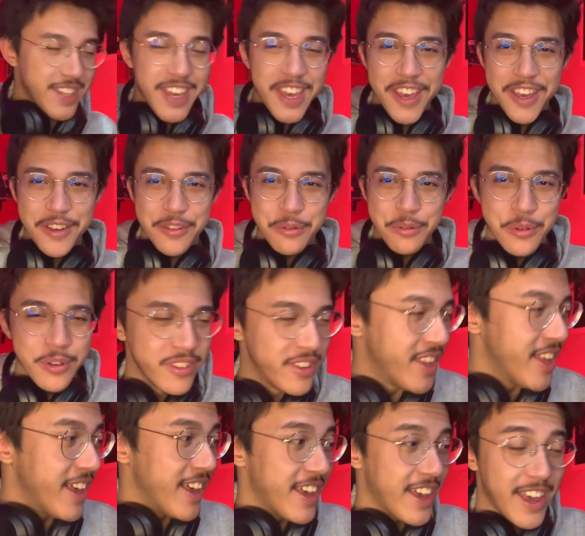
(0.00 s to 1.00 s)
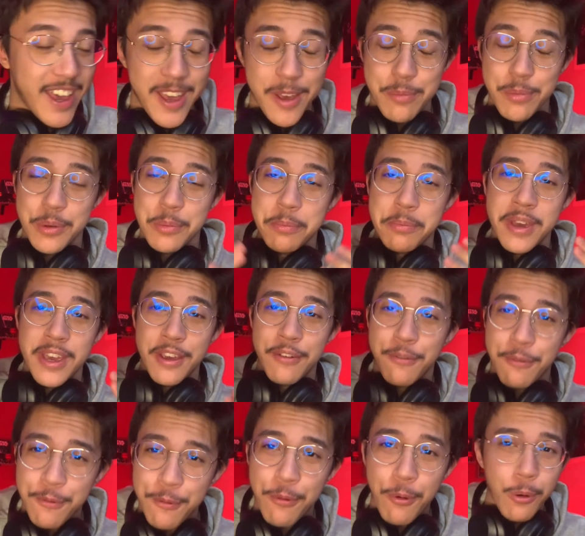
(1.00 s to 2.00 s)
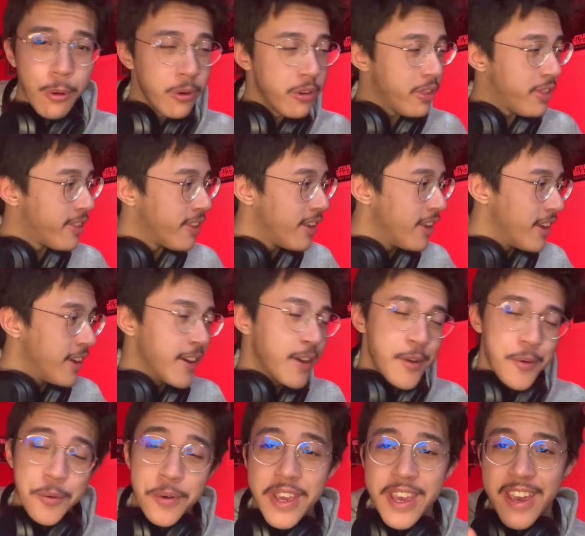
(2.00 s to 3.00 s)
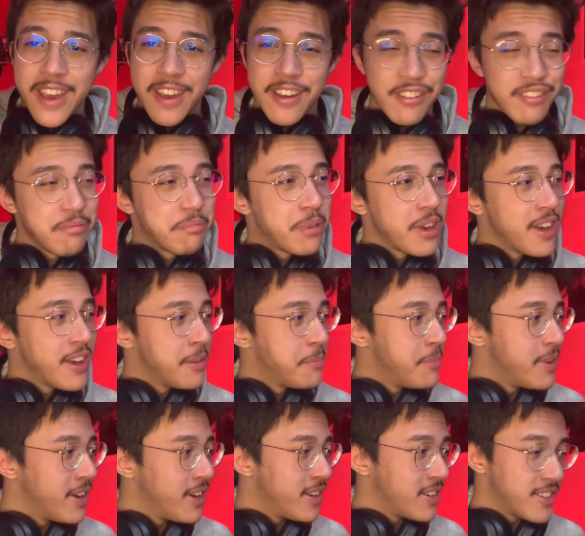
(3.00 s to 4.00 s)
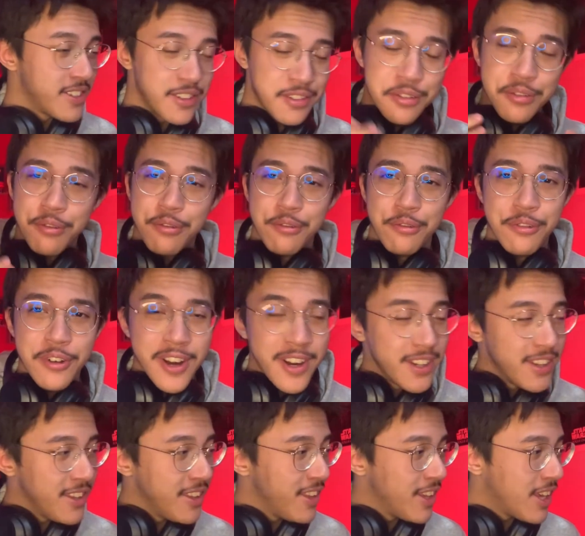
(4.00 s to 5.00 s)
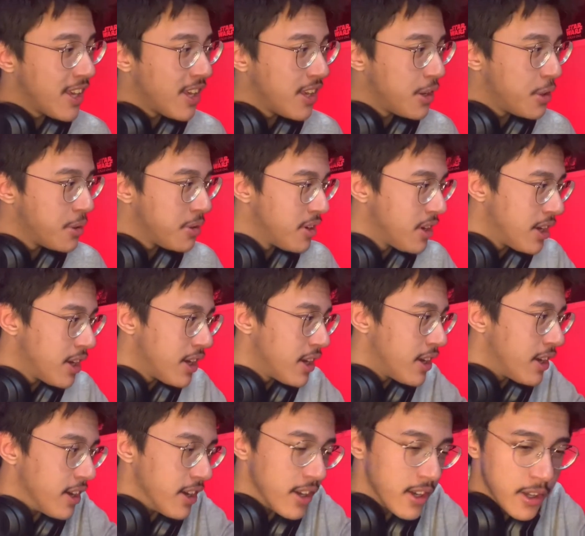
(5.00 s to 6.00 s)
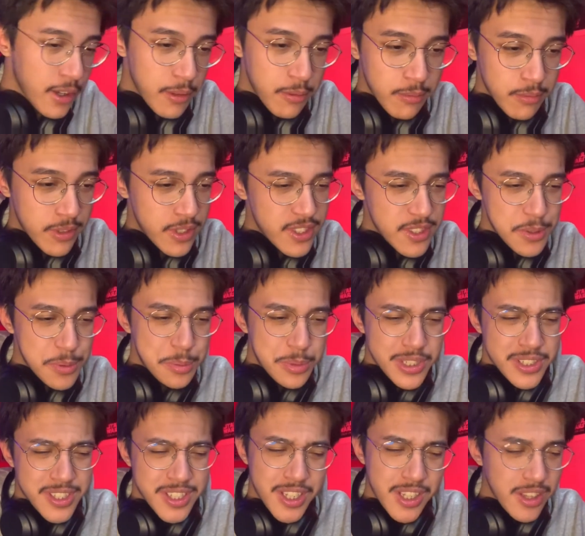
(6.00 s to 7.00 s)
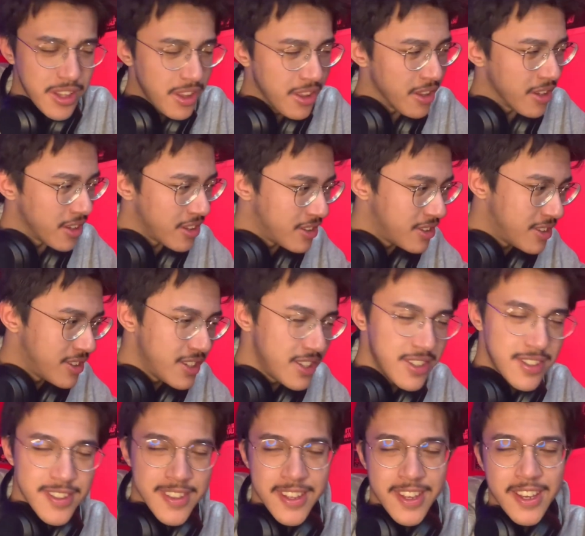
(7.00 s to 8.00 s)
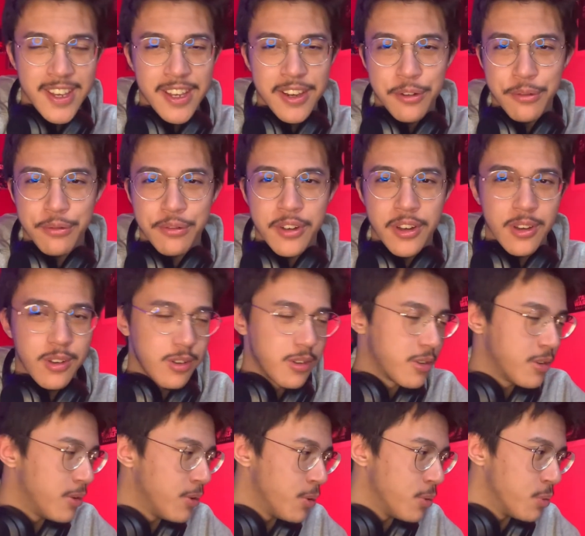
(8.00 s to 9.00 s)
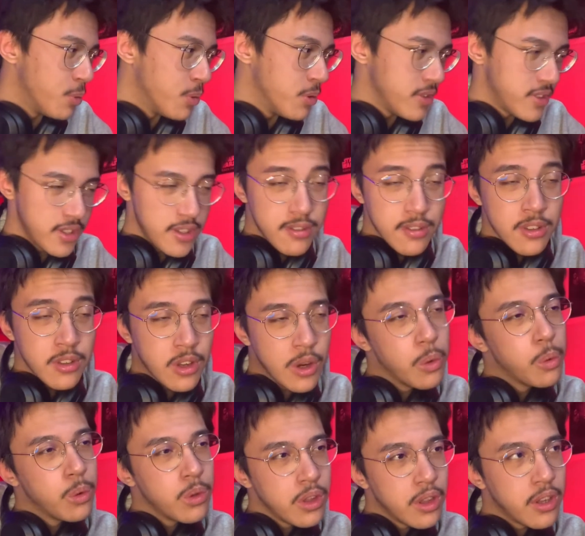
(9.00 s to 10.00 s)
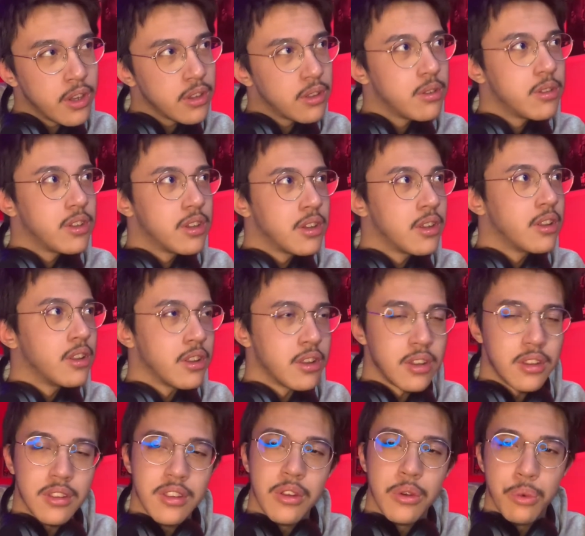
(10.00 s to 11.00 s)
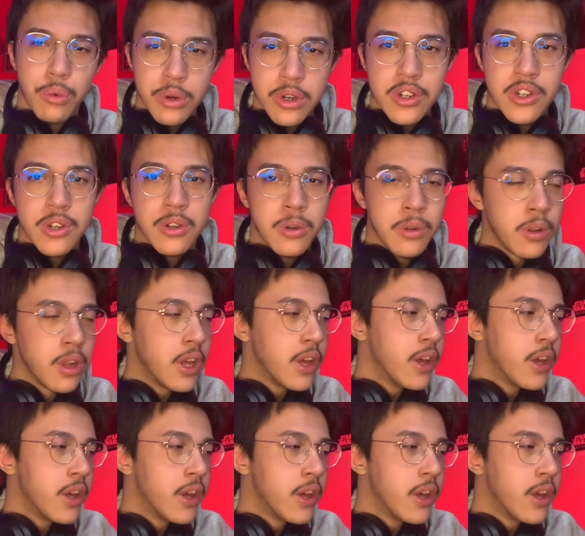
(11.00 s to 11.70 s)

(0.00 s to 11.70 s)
Hey everyone, happy May 4th. We have Bad Batch, it's finally here. This is basically like season 8 of Clone Wars, even though I would like to get like the original